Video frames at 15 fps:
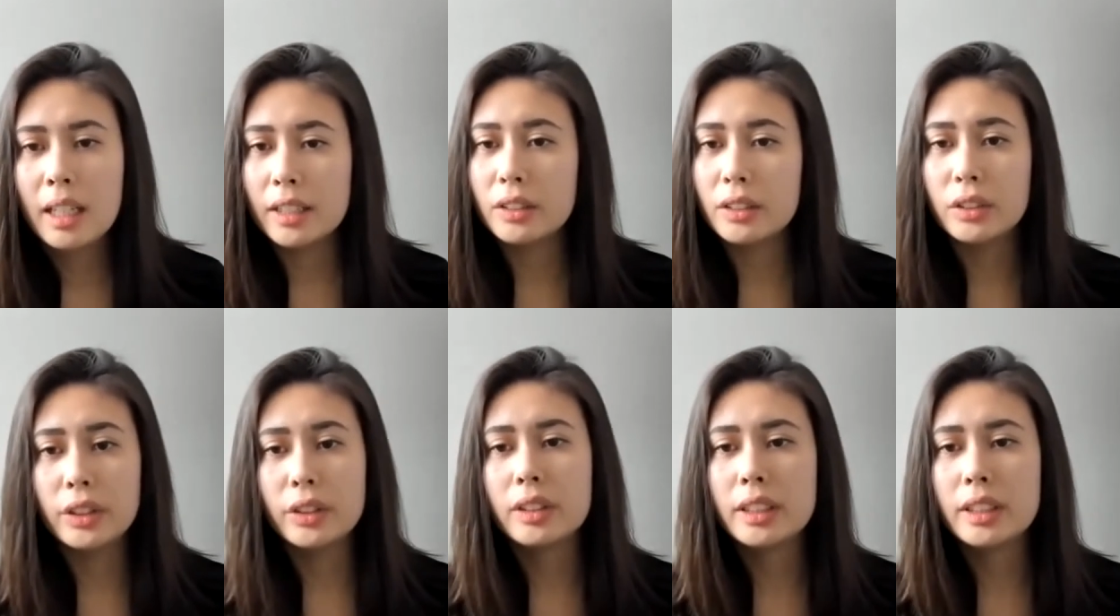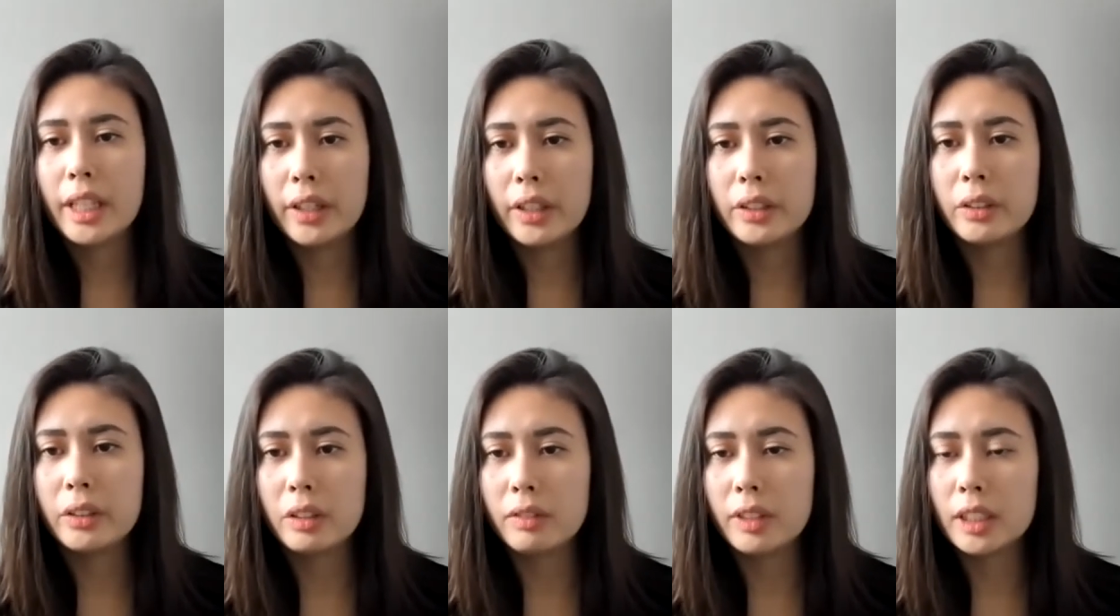into Unitarian
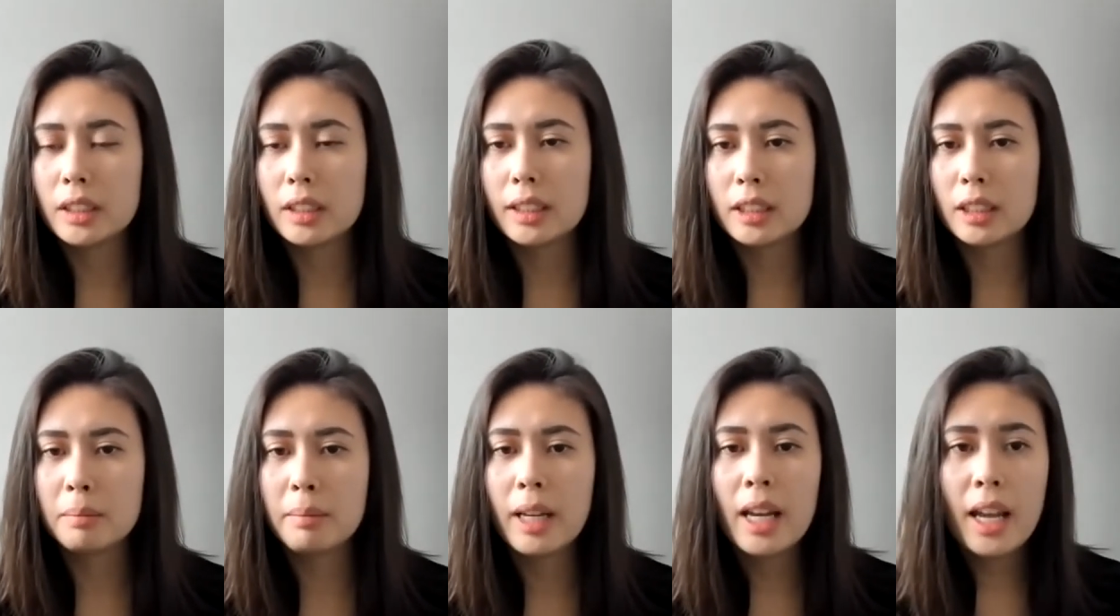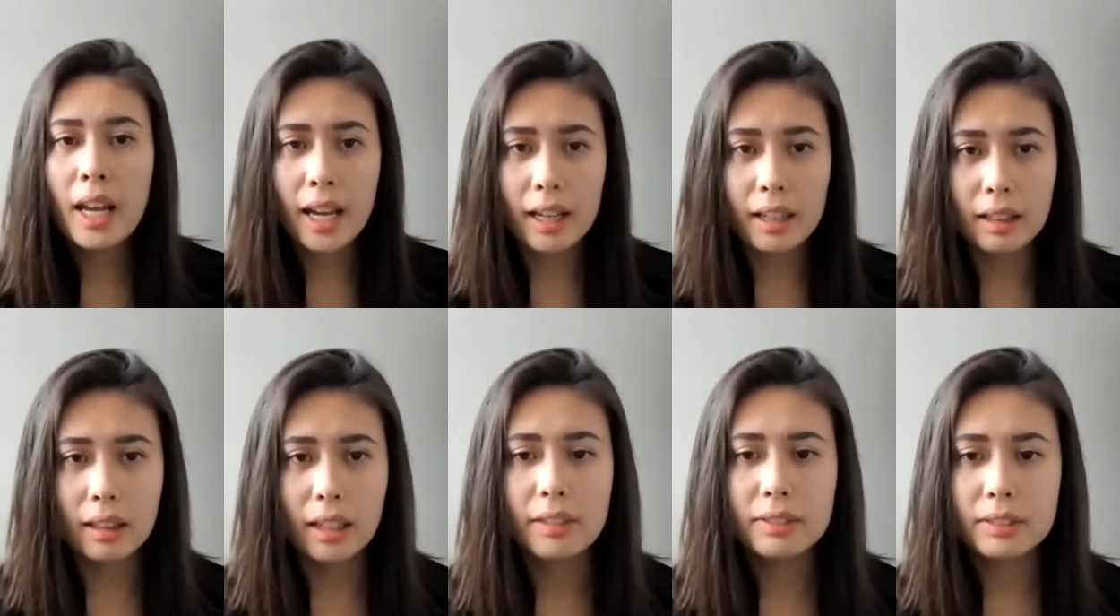Universalism
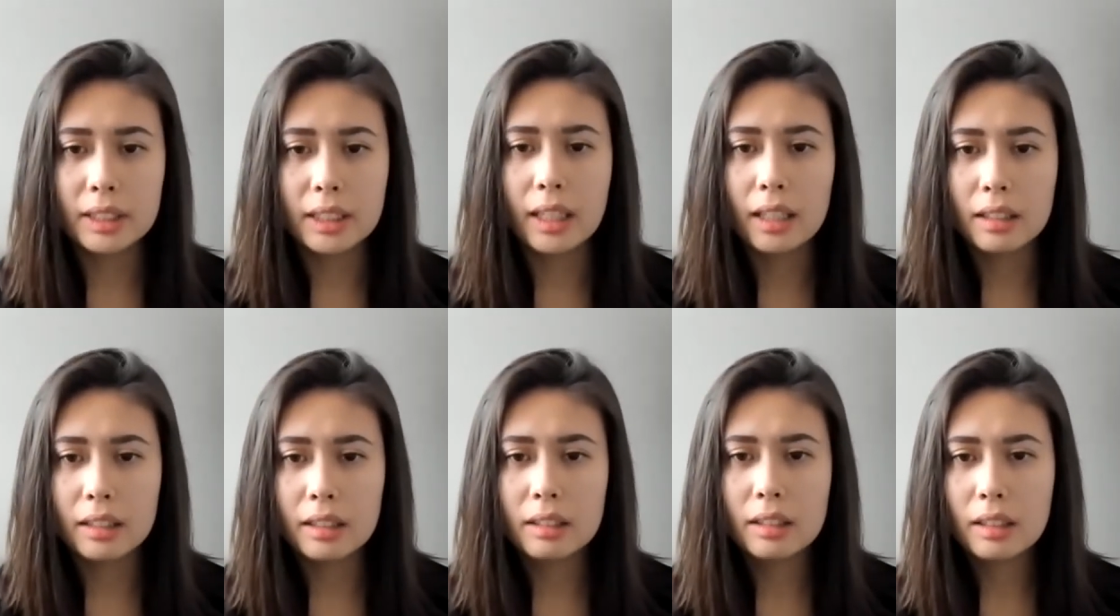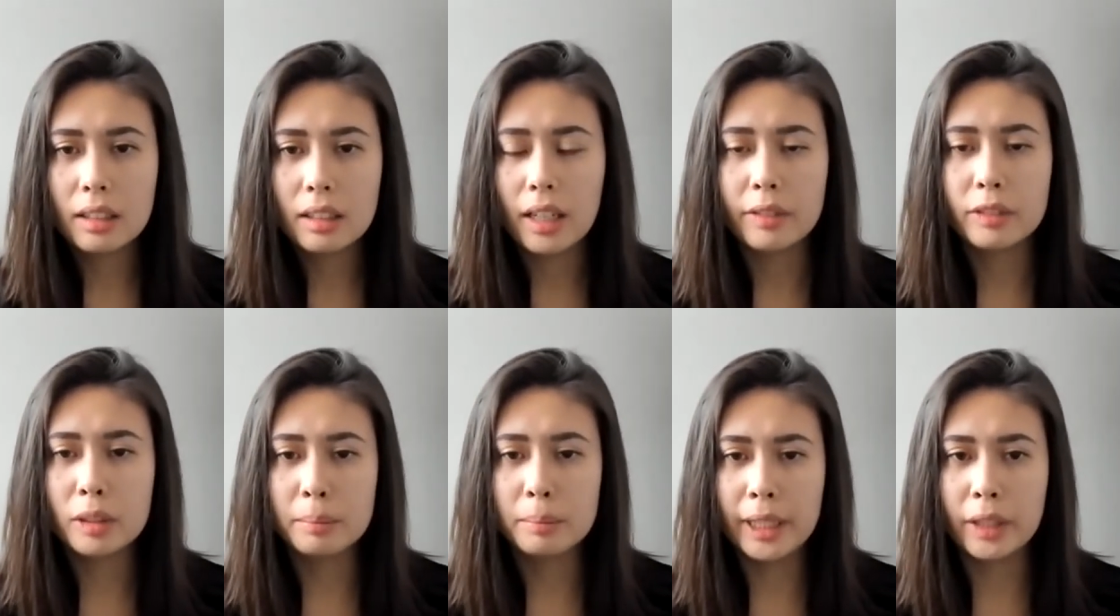and left again
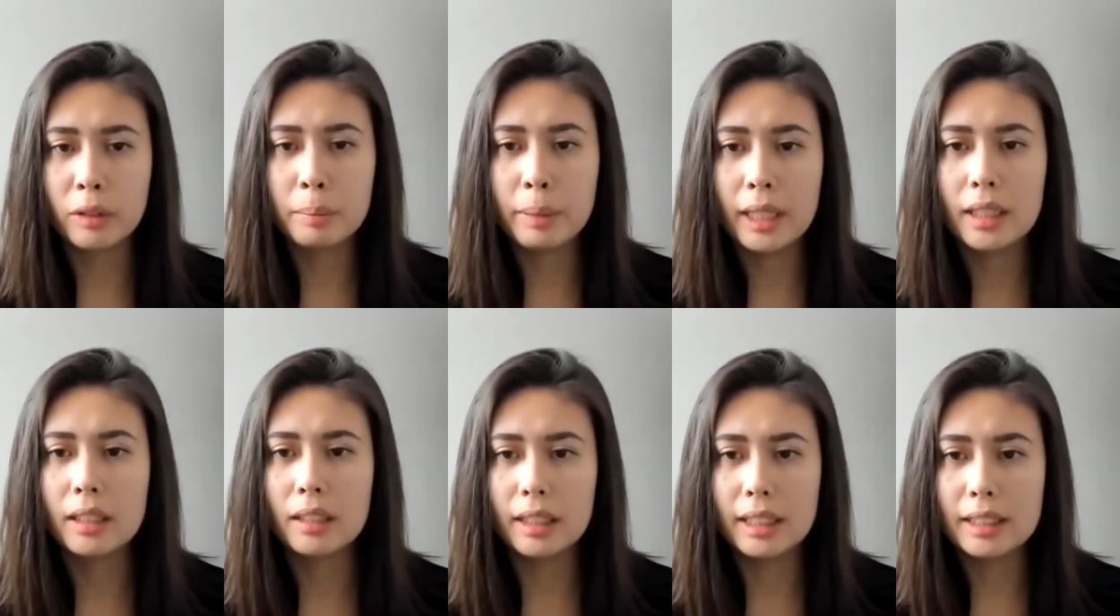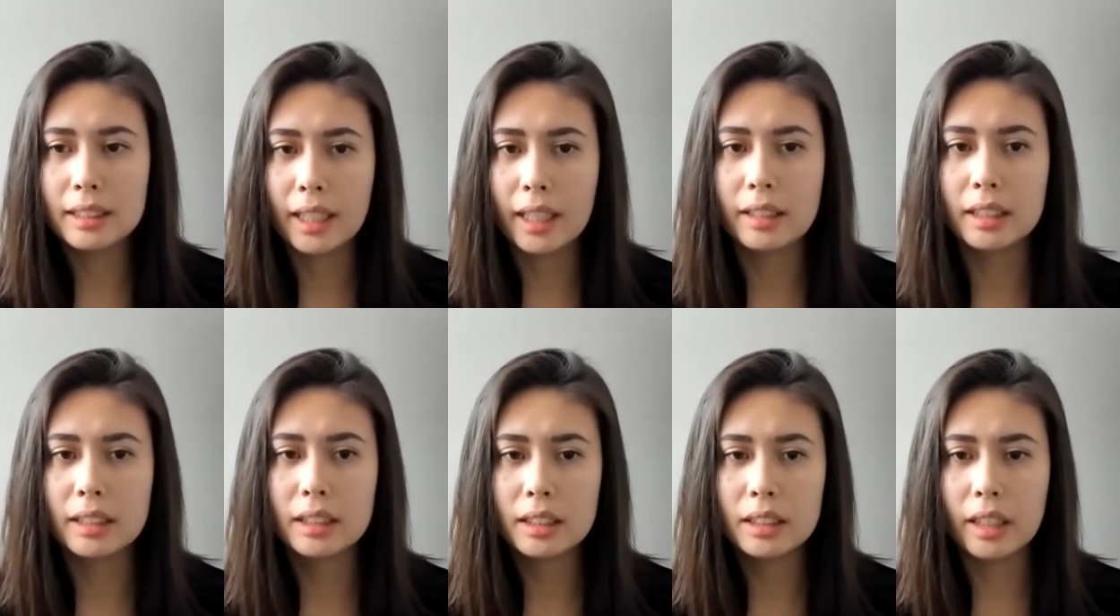after being repeatedly
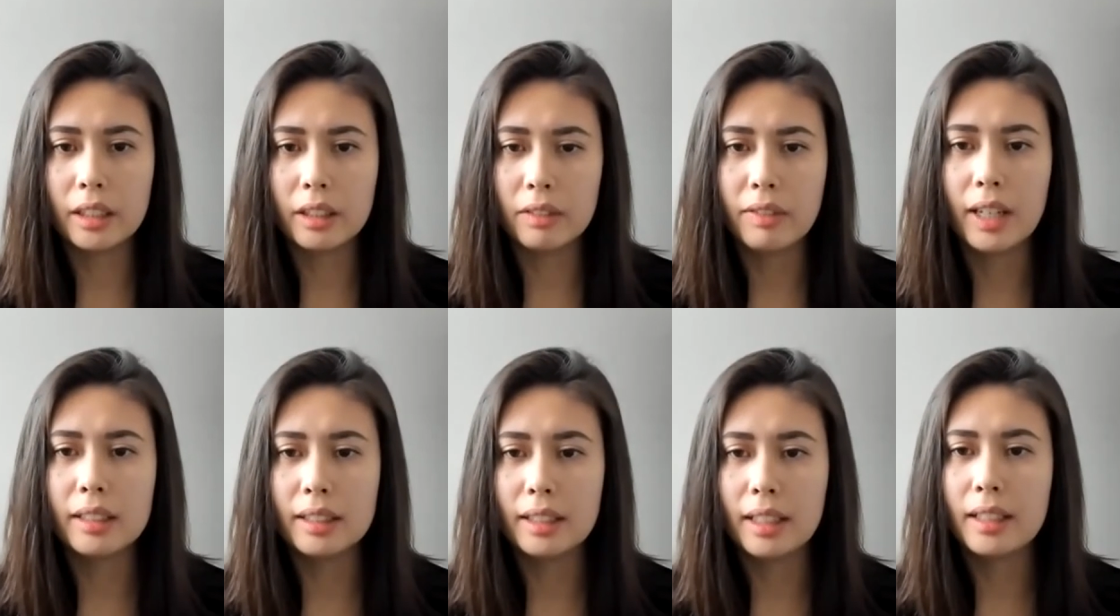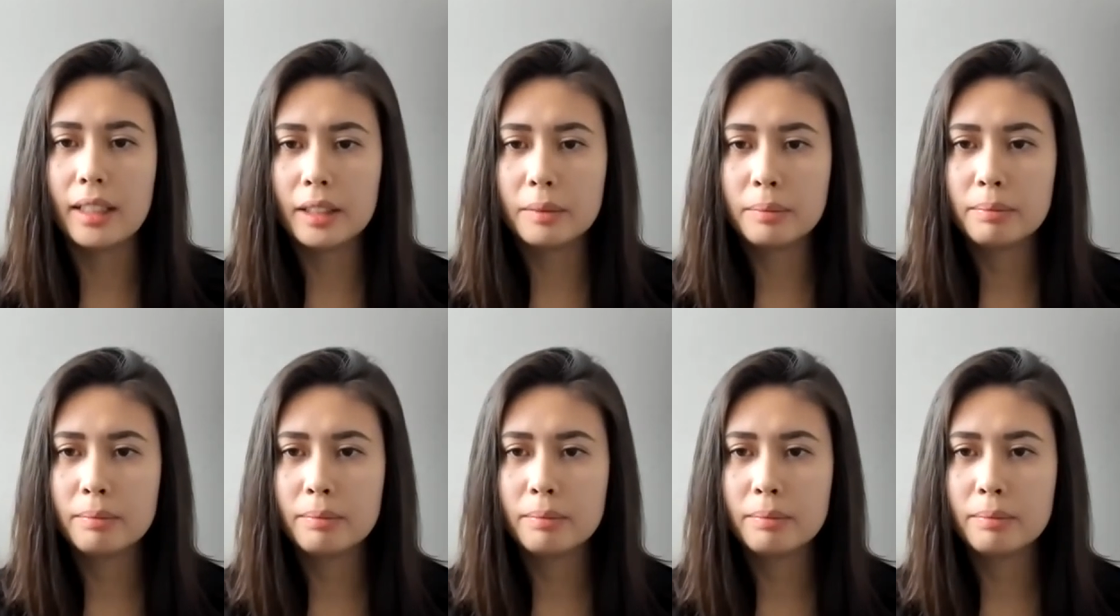silenced and invalidated.